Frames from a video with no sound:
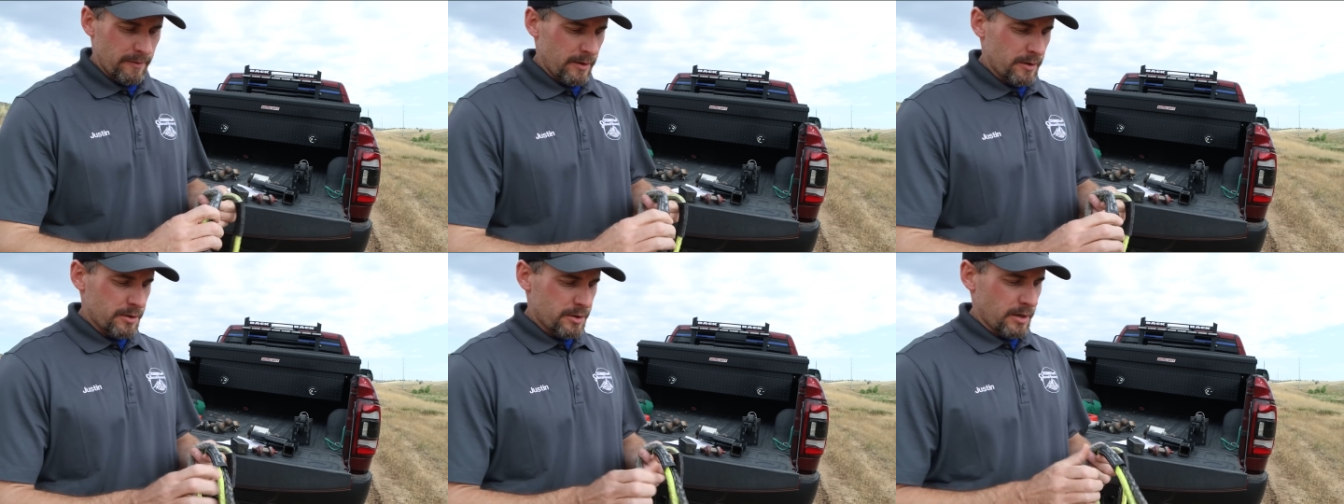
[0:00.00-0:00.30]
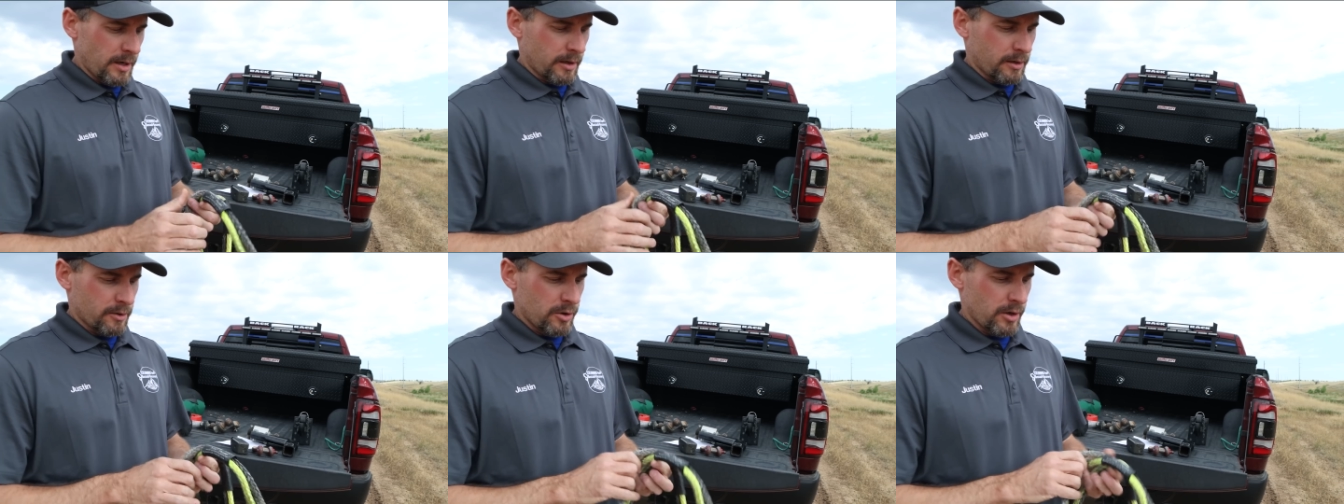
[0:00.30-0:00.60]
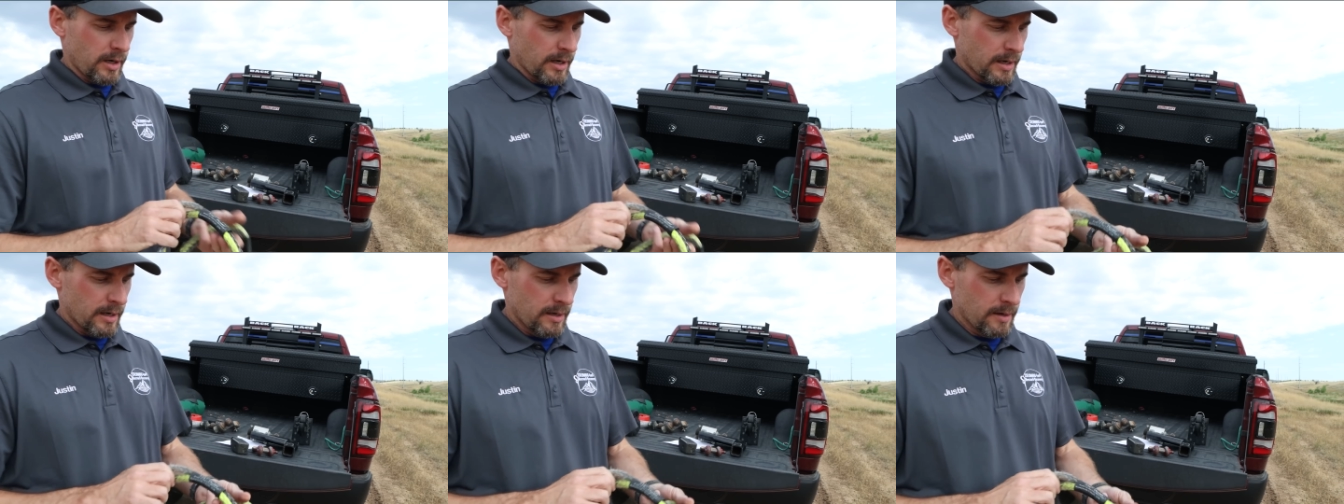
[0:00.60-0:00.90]
of your stuck
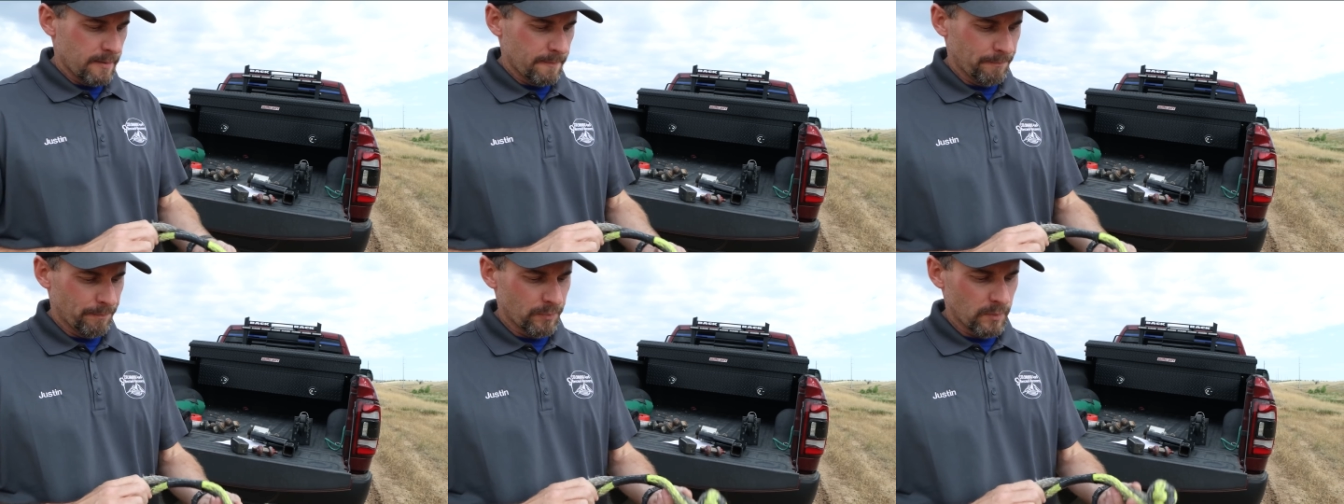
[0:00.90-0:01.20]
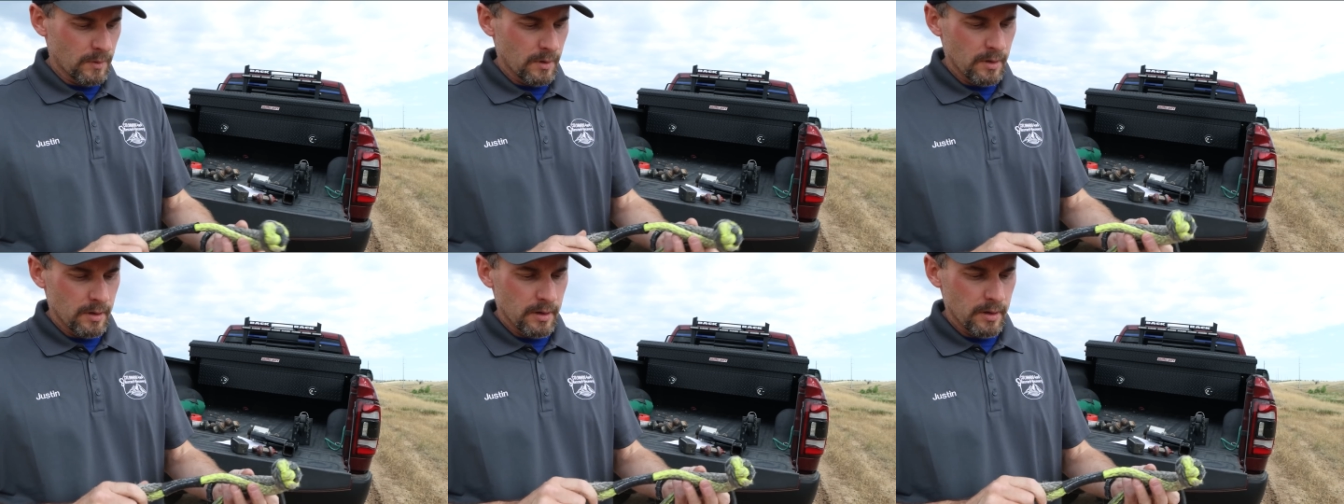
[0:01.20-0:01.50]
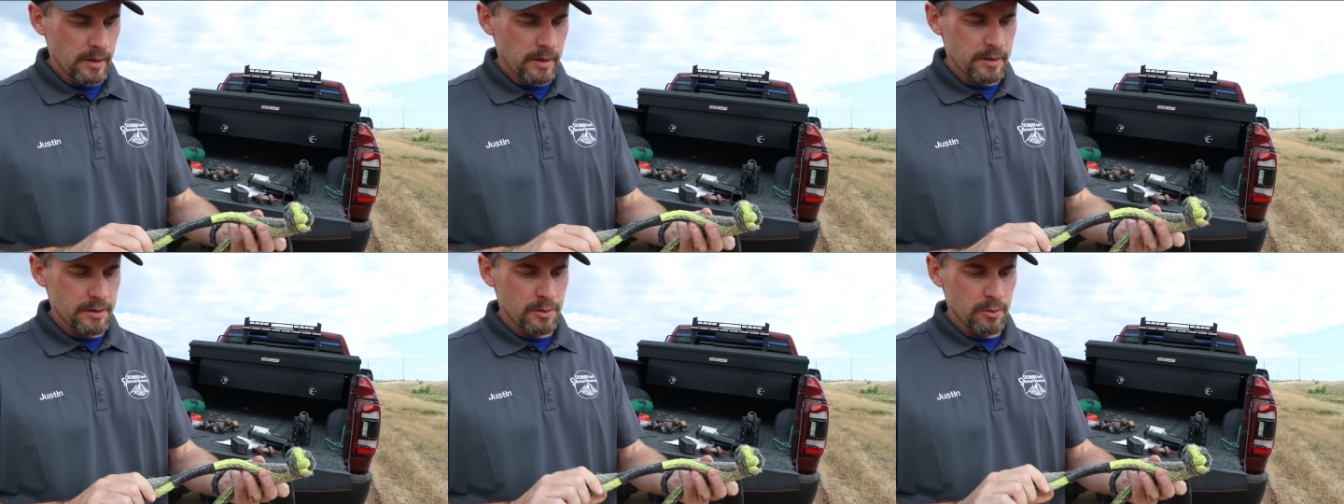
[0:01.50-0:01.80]
truck
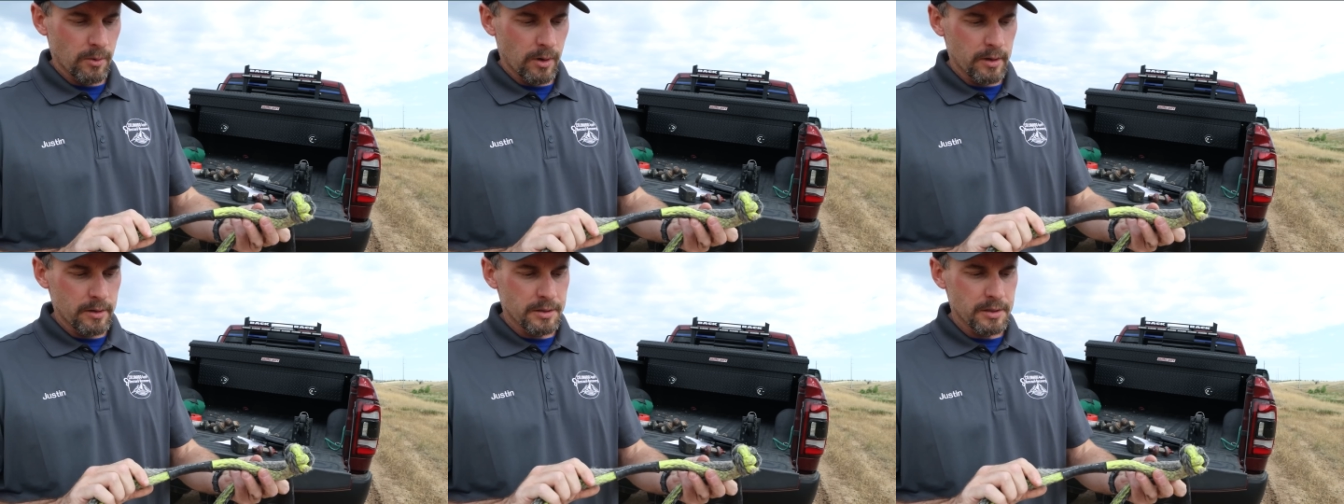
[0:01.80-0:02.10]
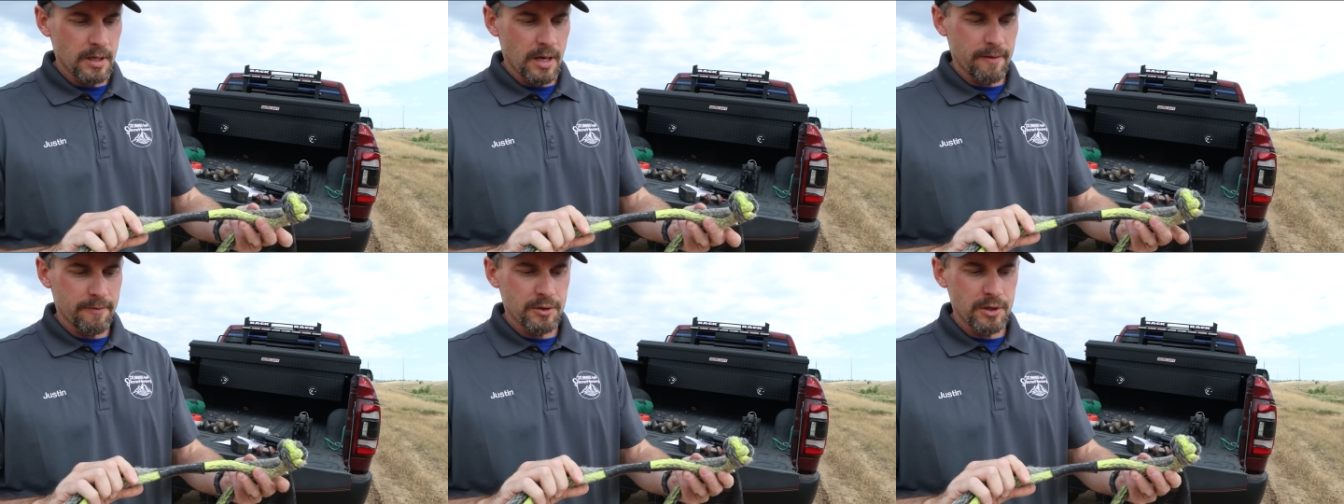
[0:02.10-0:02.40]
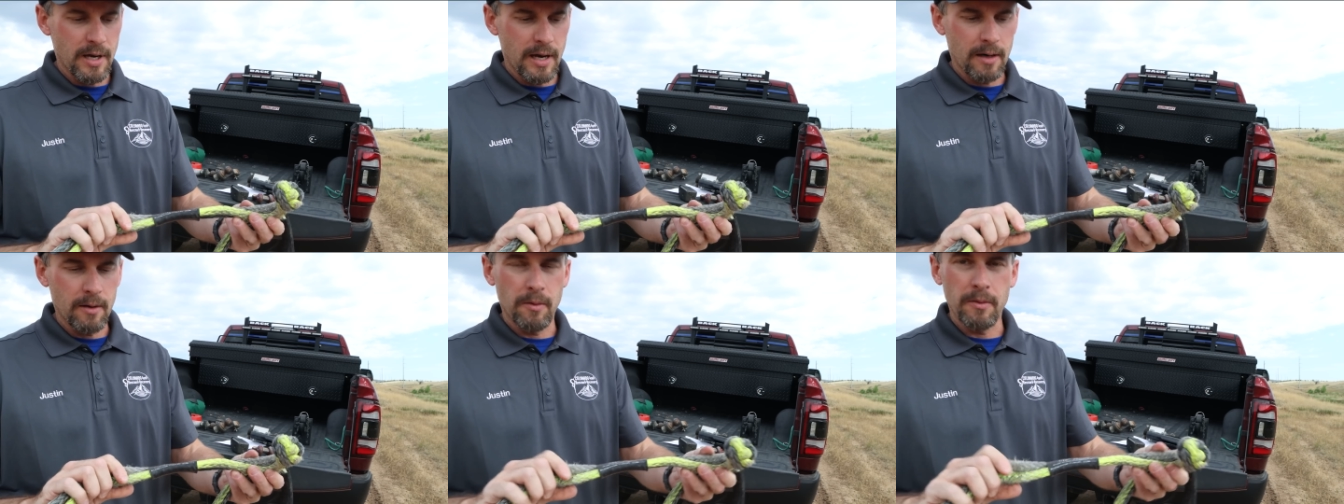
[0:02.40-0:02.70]
is run soft
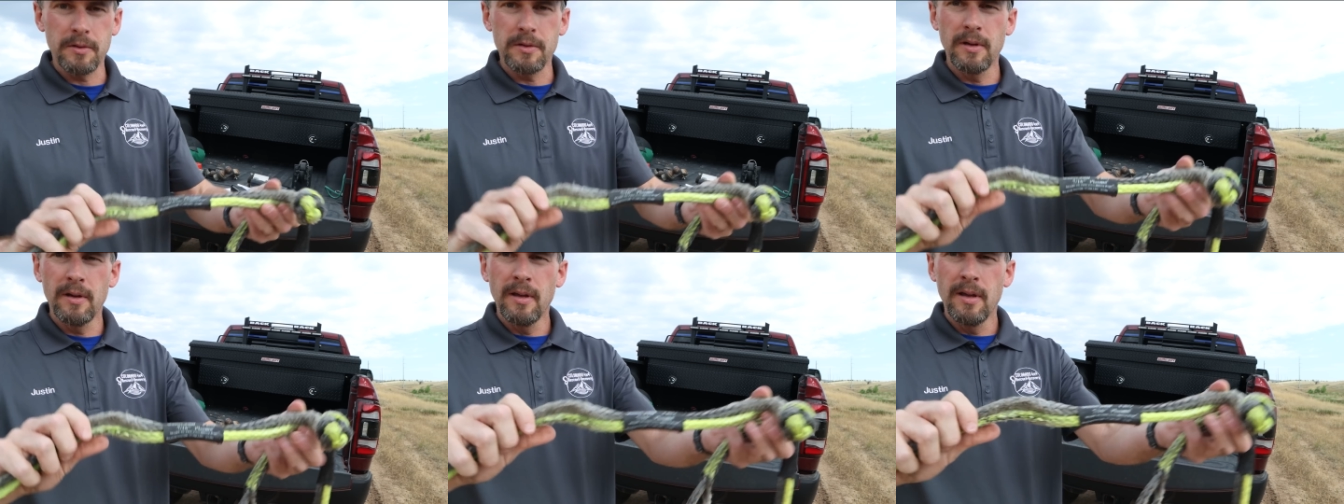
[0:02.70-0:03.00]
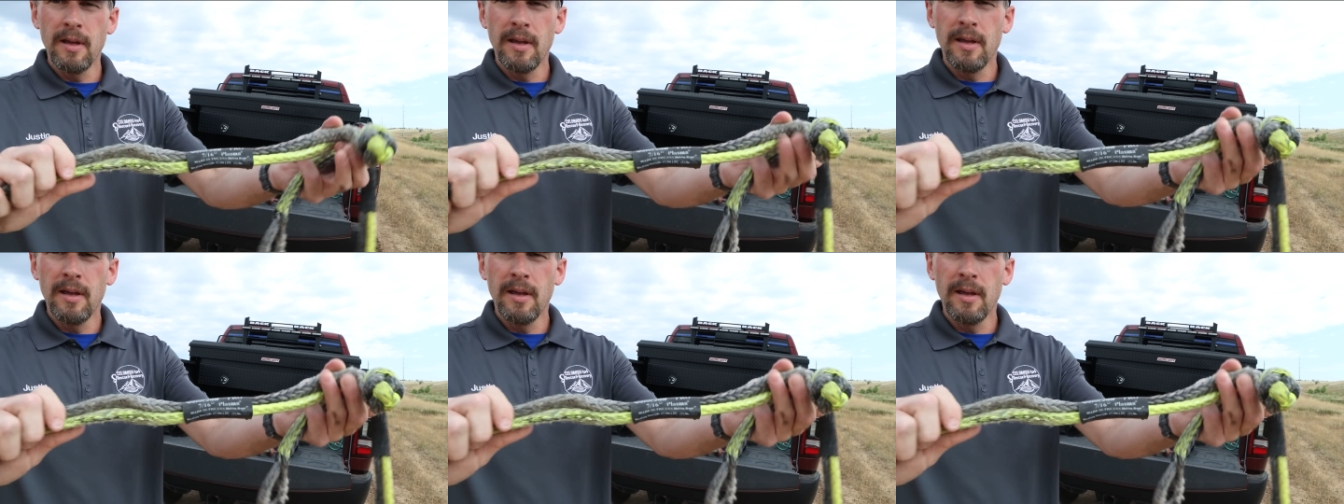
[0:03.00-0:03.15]
shackles.